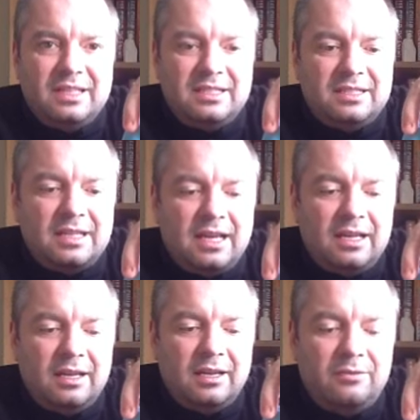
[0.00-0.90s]
is
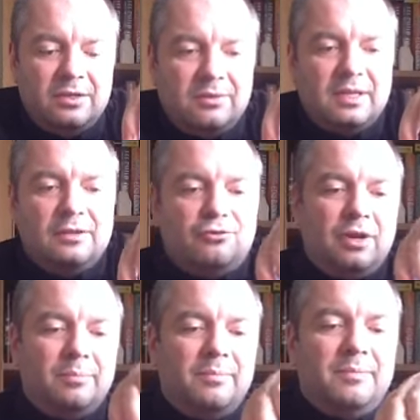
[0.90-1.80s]
if you do a little trip